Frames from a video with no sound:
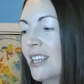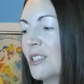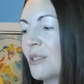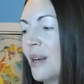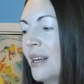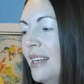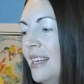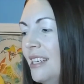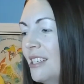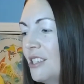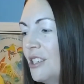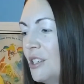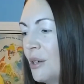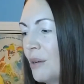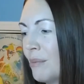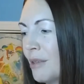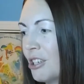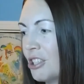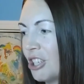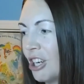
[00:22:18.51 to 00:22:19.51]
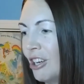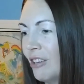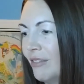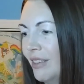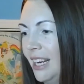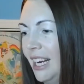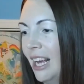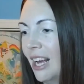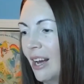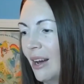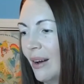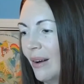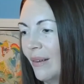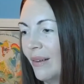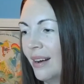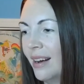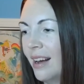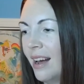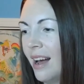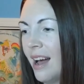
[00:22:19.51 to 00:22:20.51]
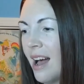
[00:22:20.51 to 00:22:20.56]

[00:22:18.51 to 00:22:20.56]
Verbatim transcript: So I need to do a merch haul video.